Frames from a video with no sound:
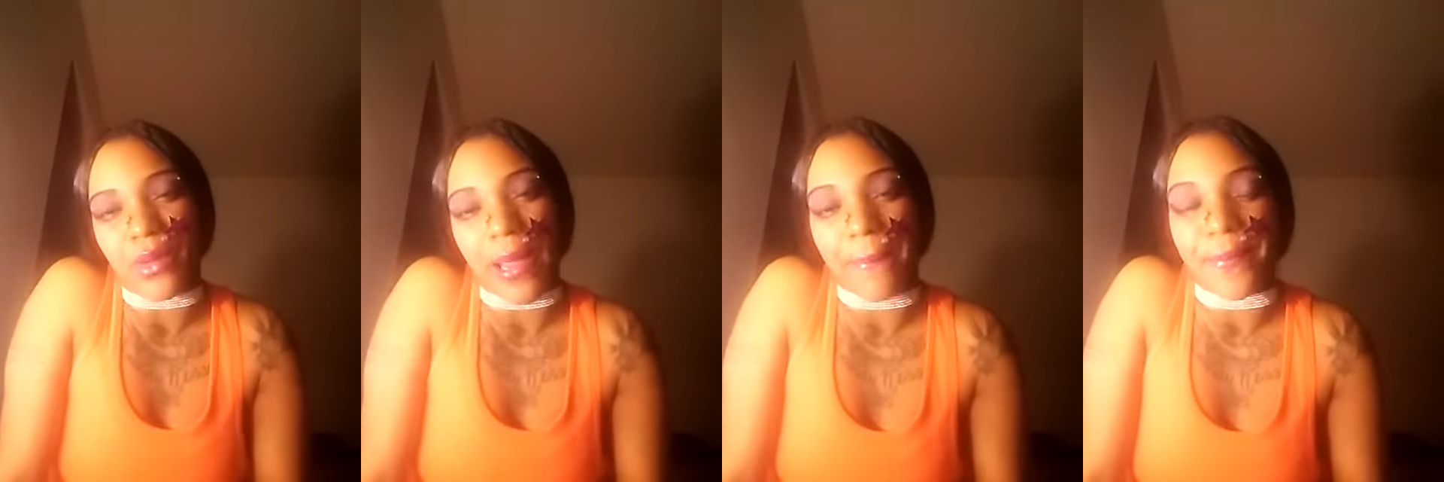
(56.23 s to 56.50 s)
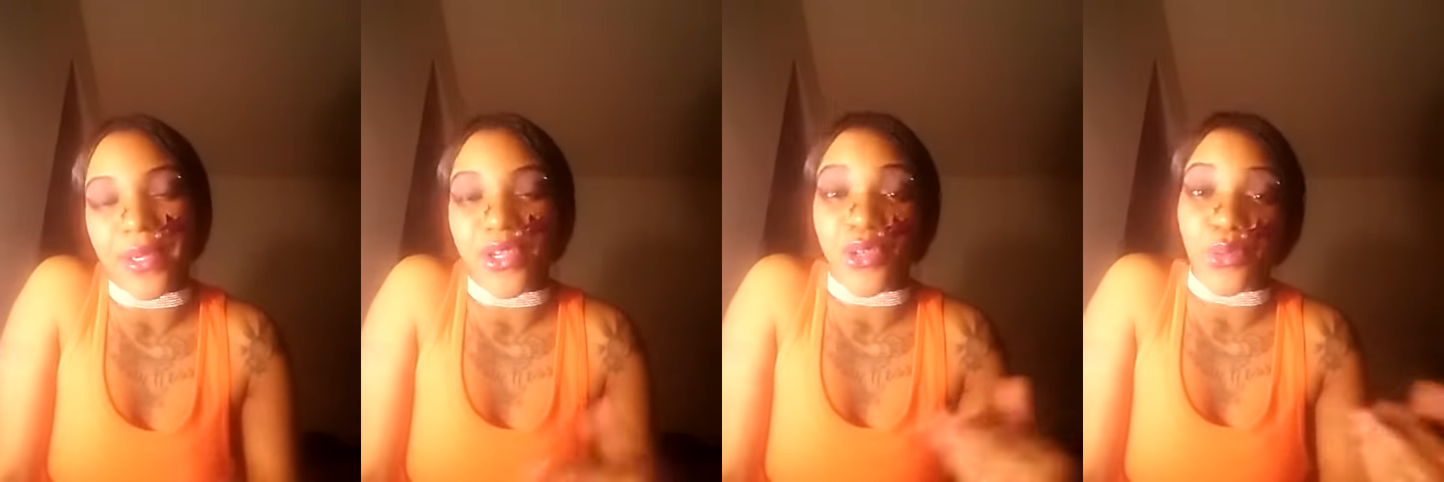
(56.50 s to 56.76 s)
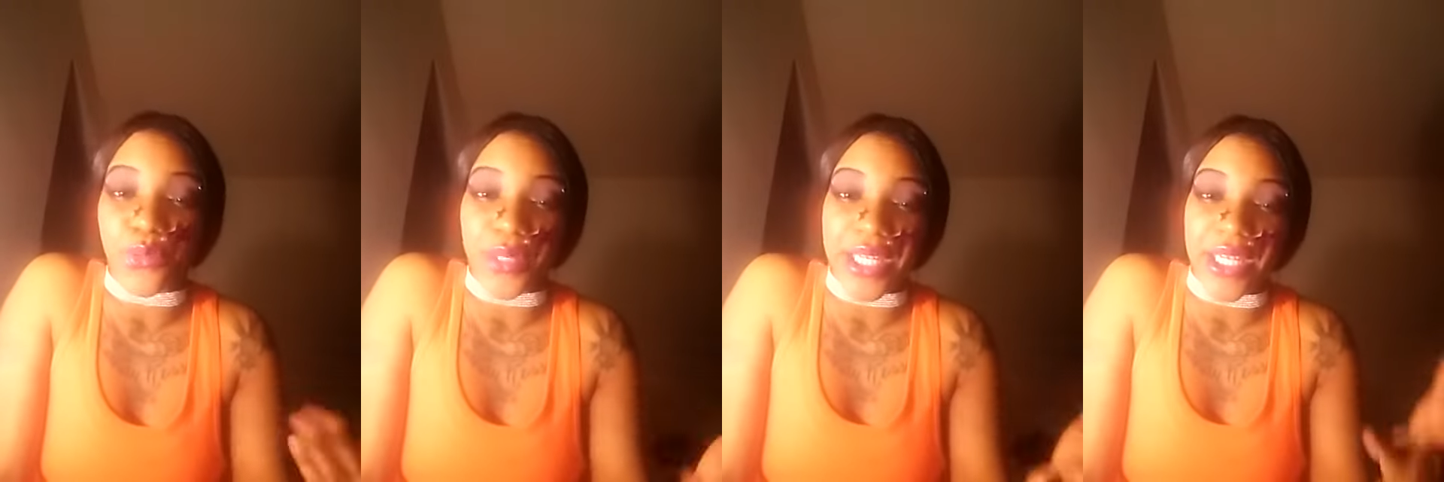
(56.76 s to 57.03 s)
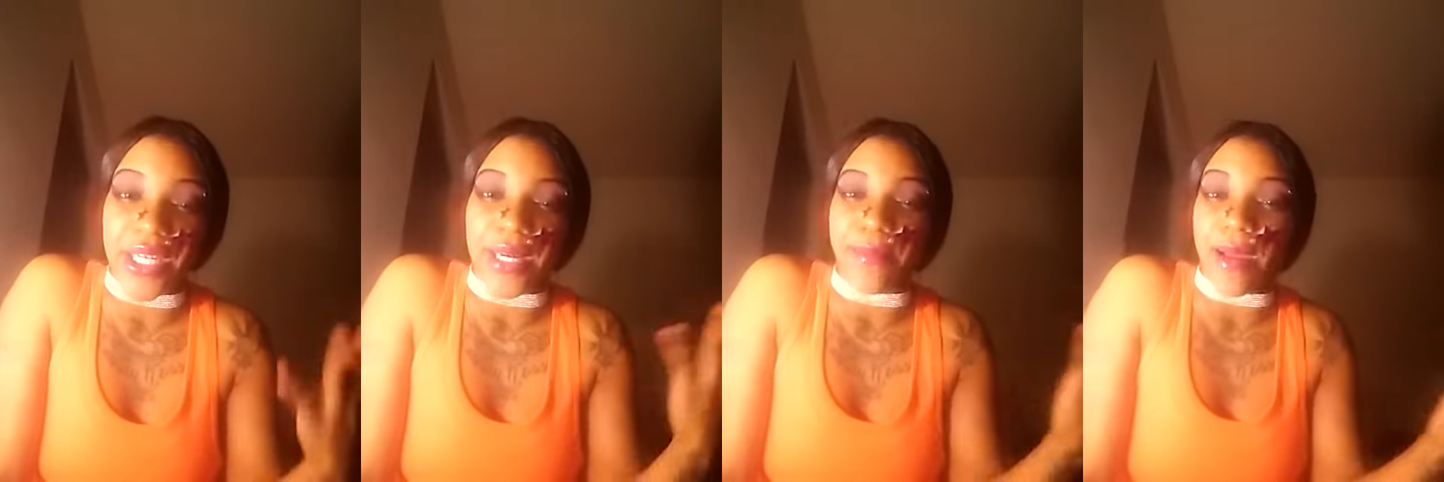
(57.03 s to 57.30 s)
rapping
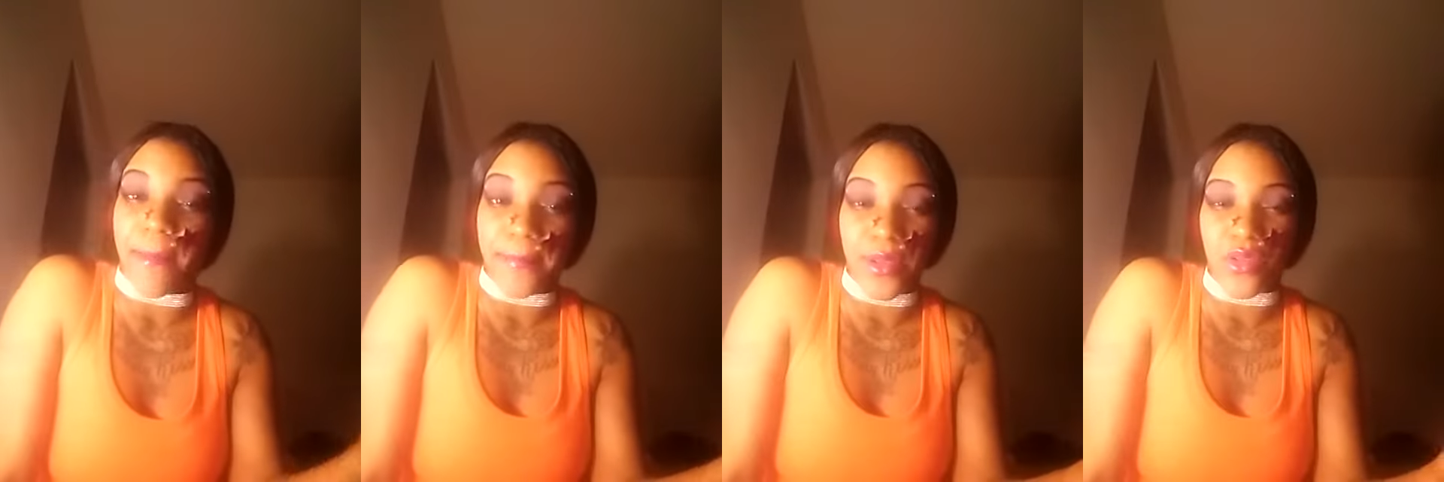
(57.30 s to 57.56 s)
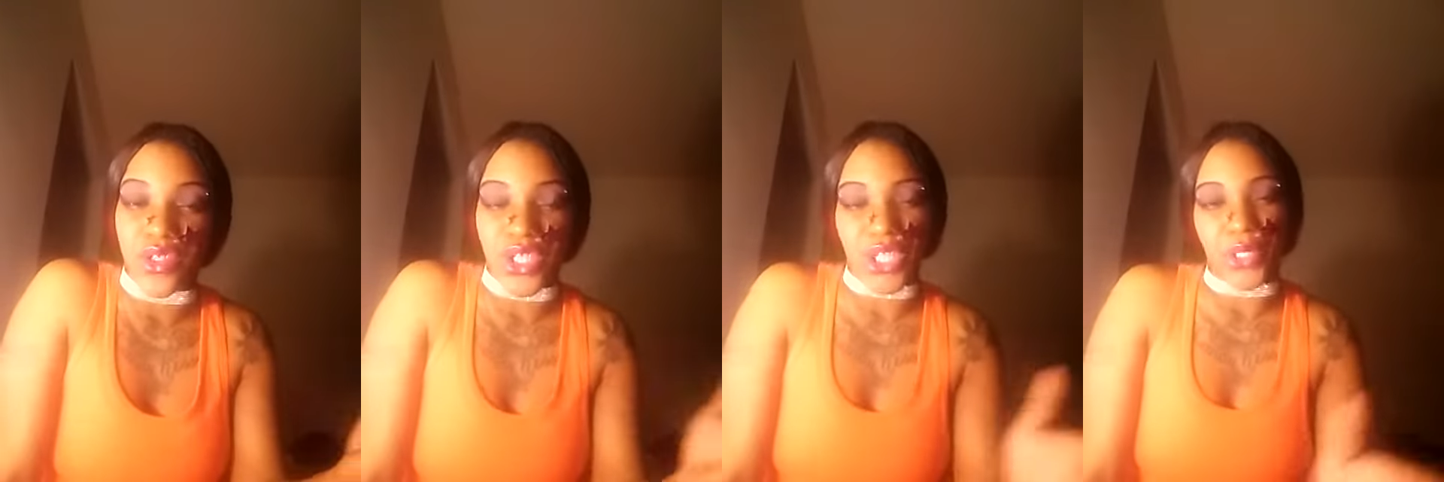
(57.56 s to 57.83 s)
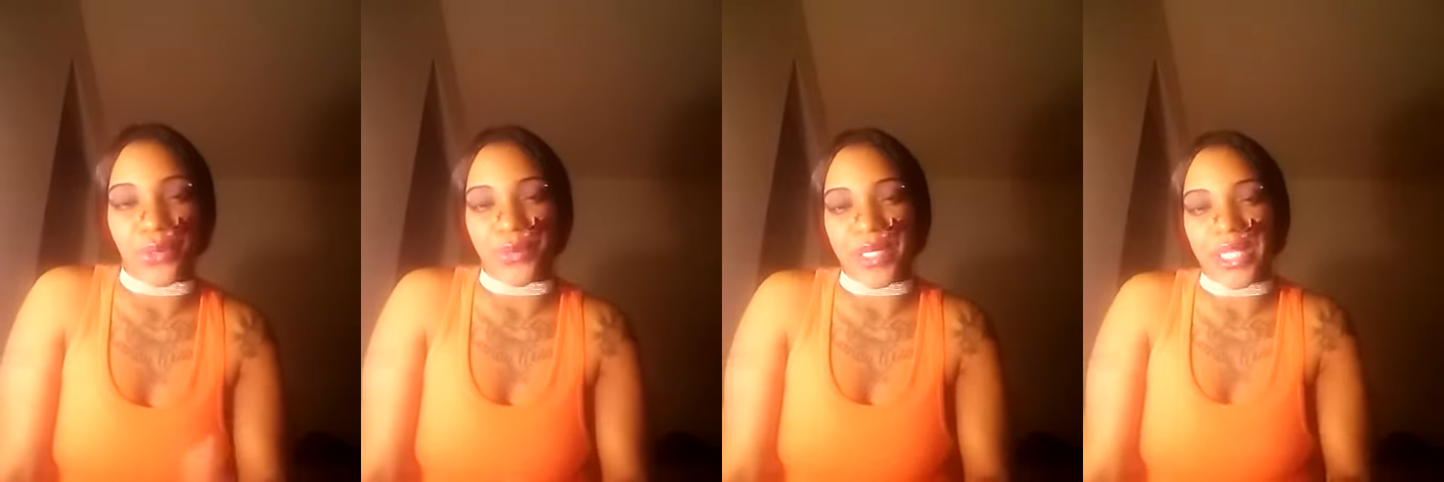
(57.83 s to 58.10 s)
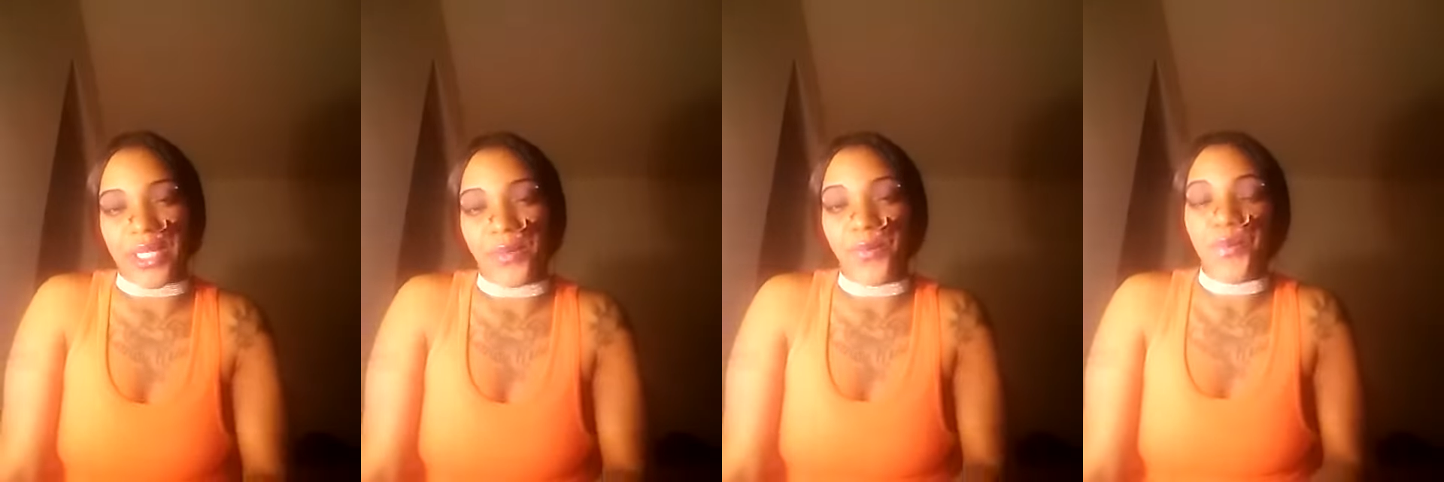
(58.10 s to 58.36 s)
career and my music
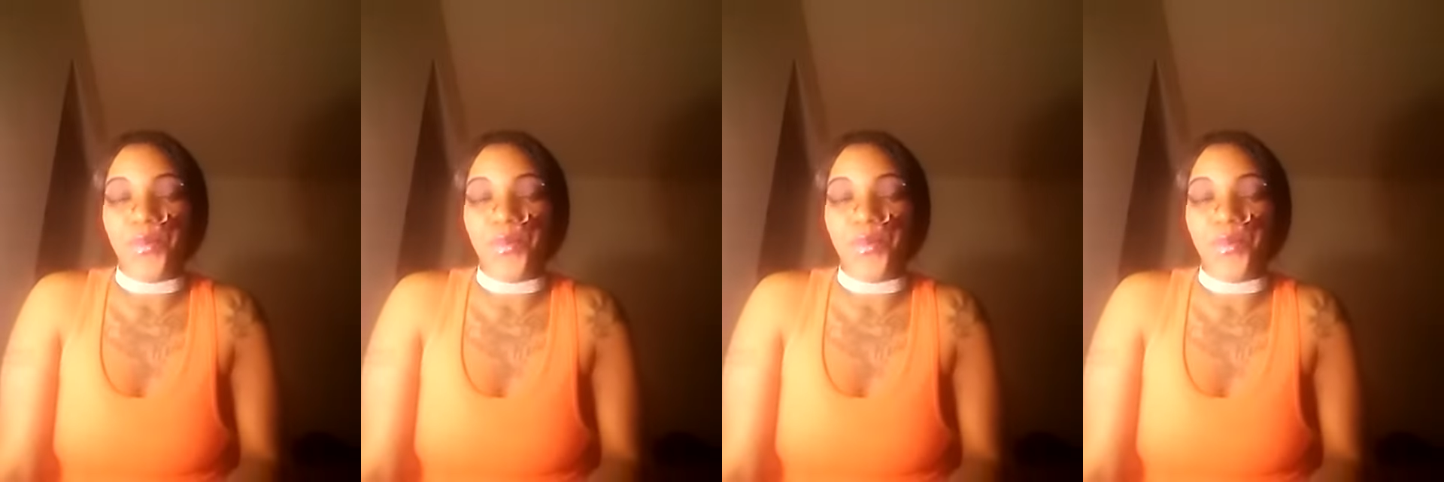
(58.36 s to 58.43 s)
career.